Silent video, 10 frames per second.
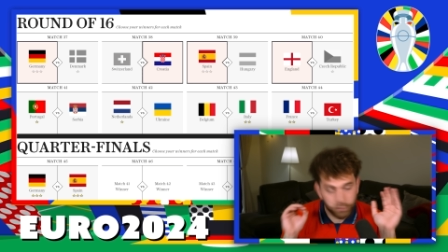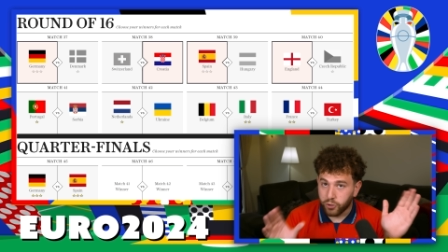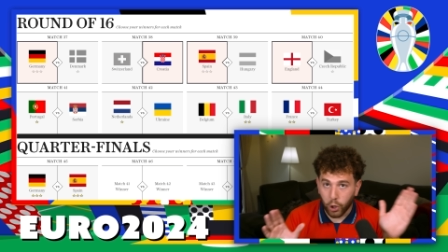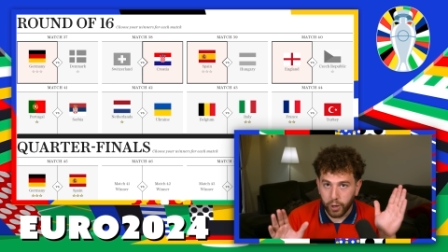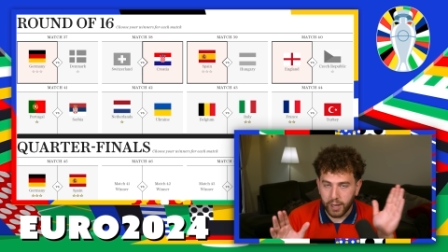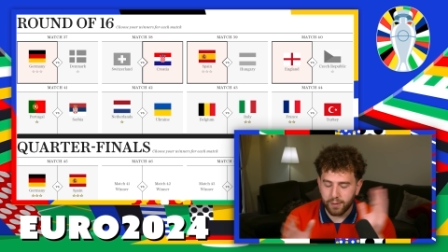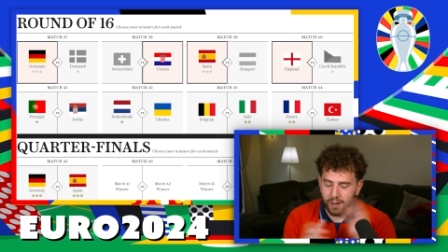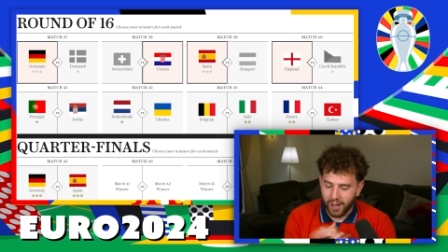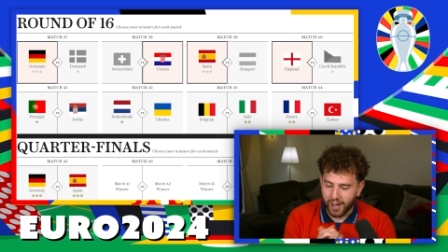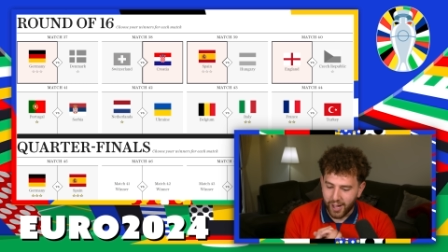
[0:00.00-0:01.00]
Sorry,
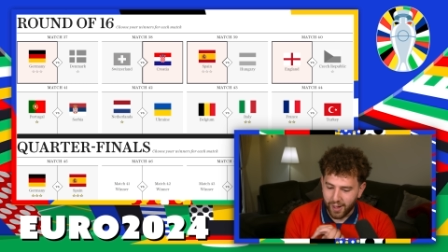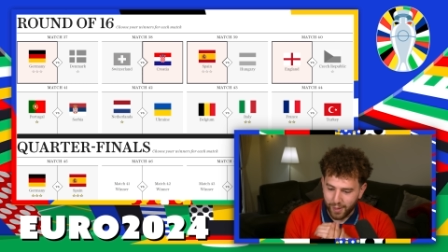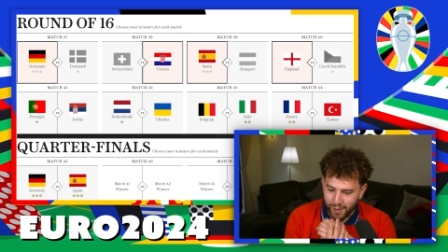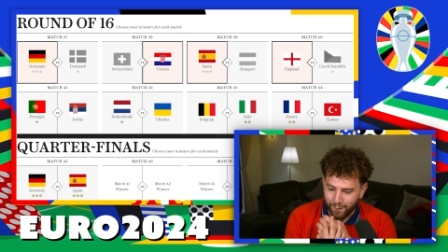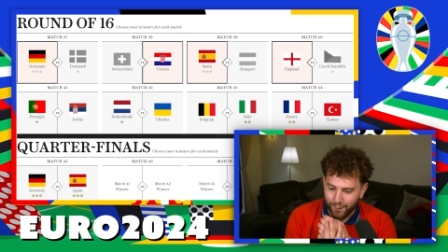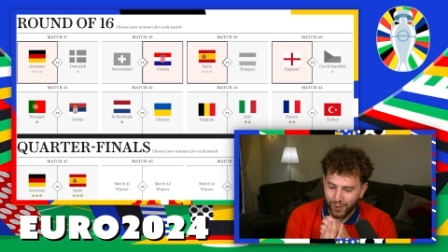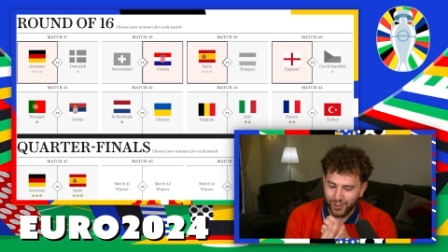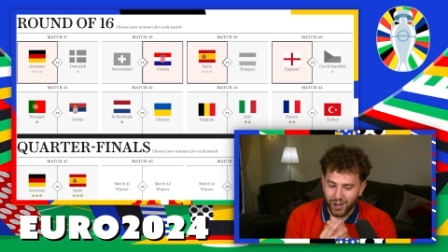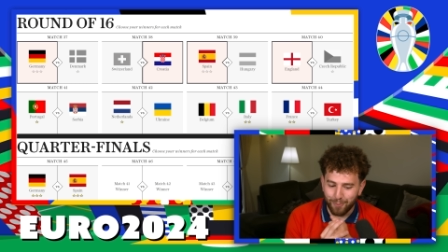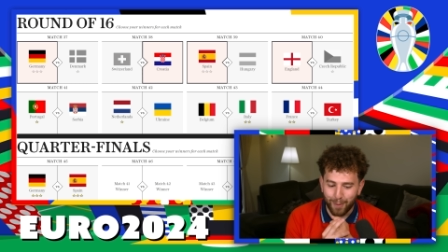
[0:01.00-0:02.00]
uh,
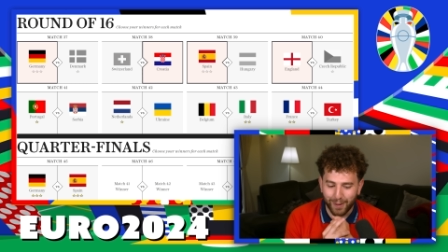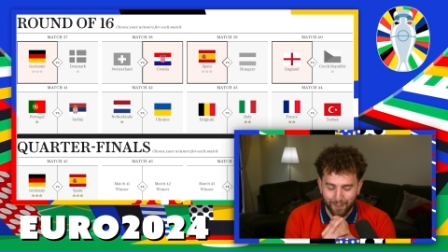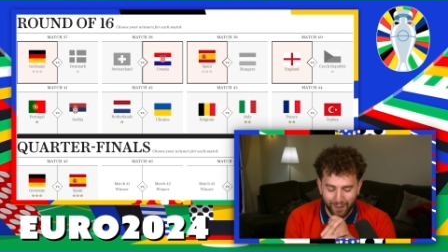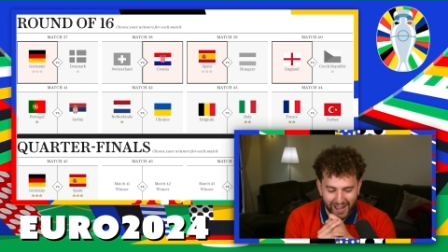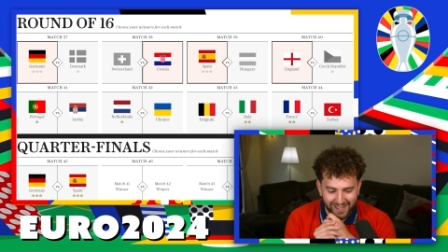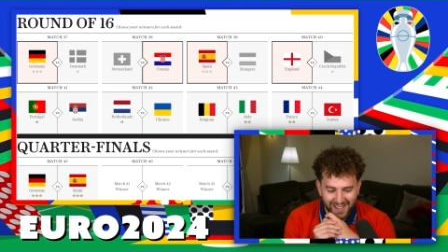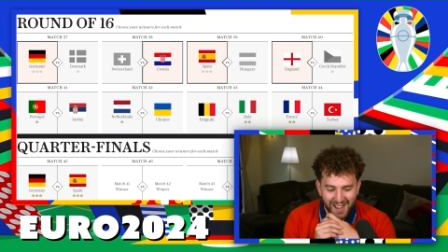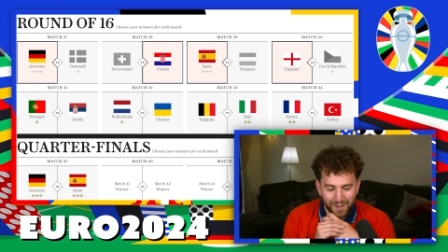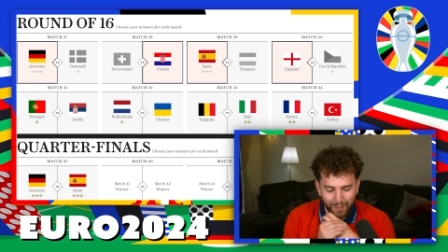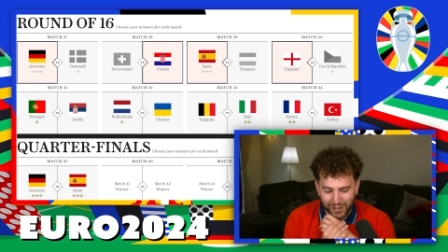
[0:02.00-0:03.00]
Czech Republican fans,
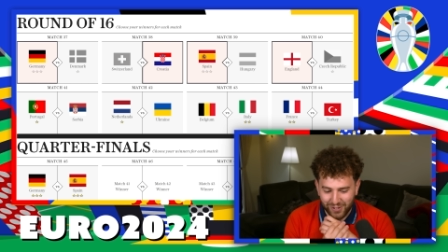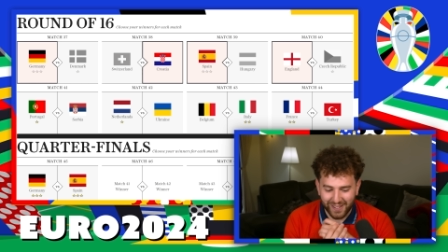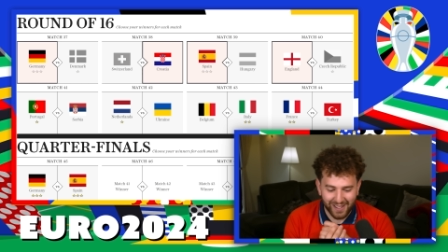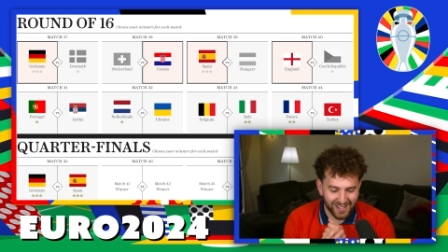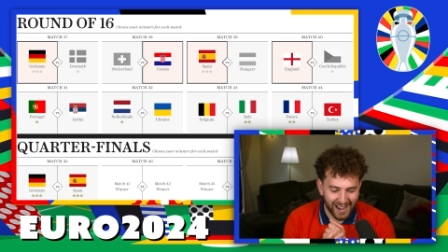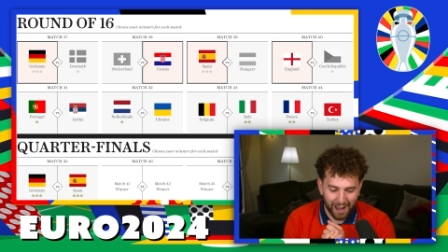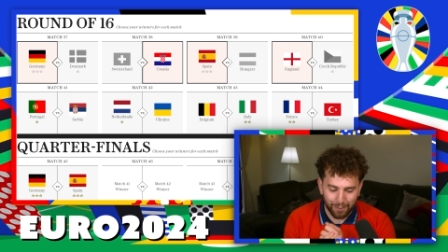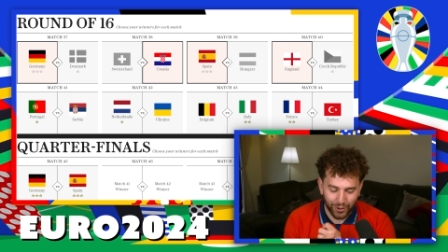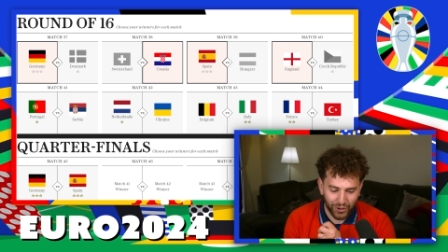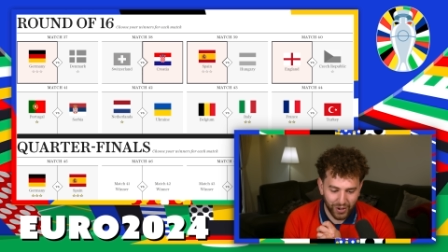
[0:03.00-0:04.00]
but I just think it's going to
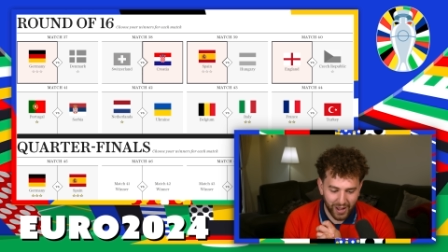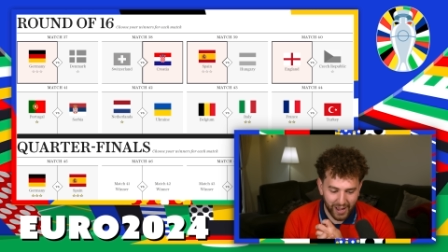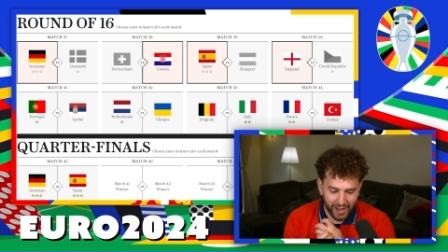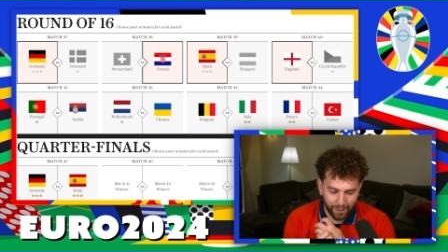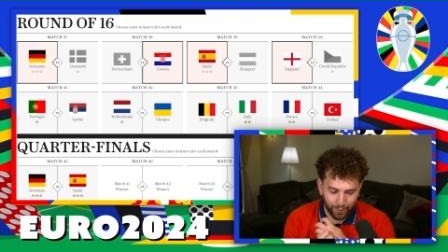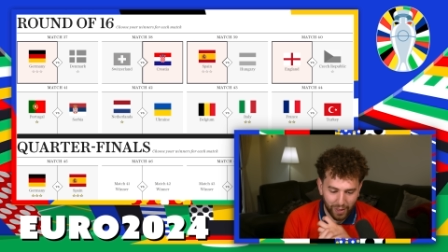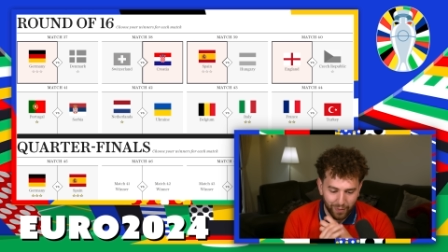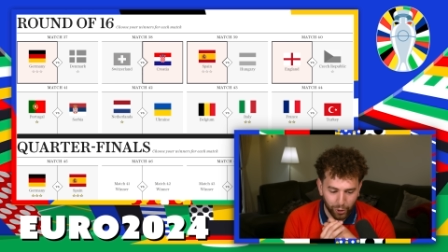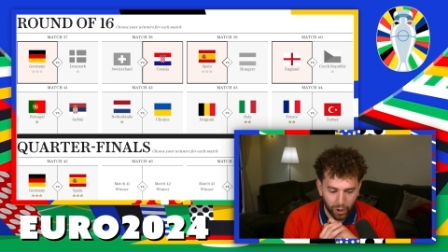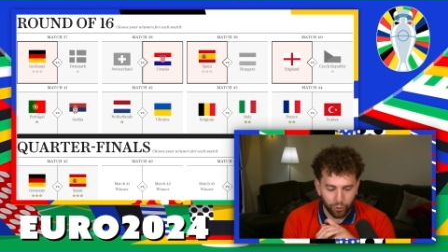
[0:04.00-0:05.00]
happen. Um, and
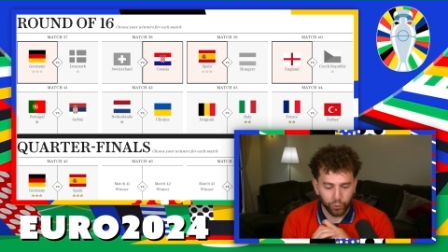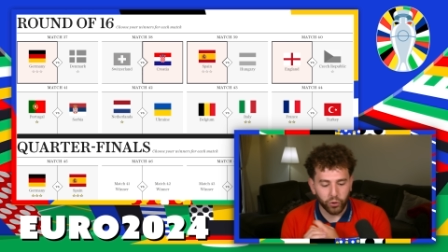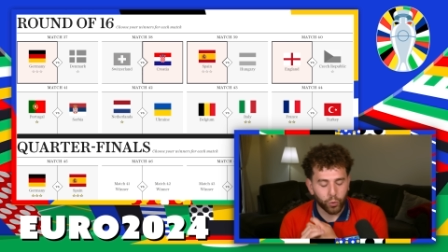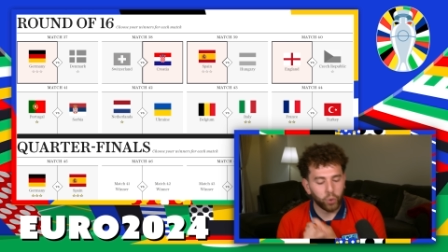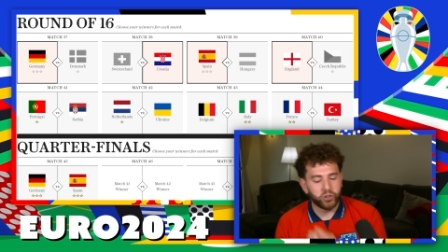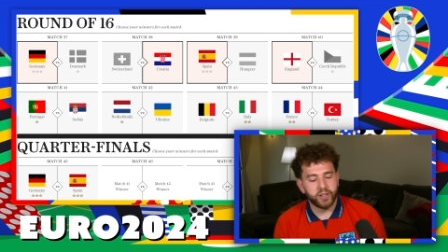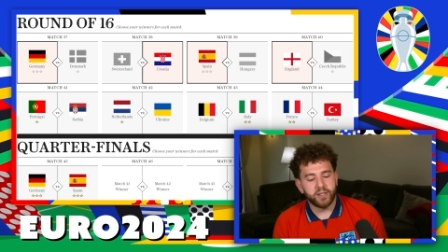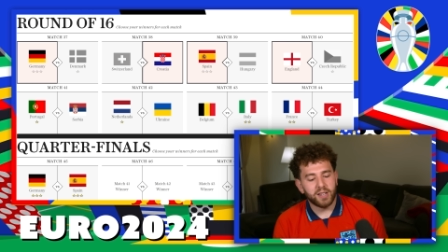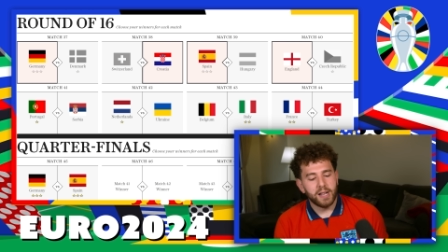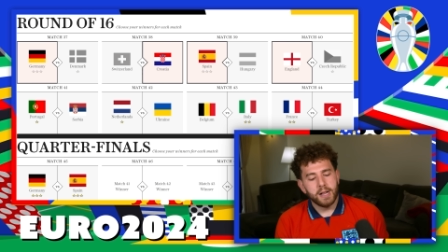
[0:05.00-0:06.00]
they'll go through to the quarters.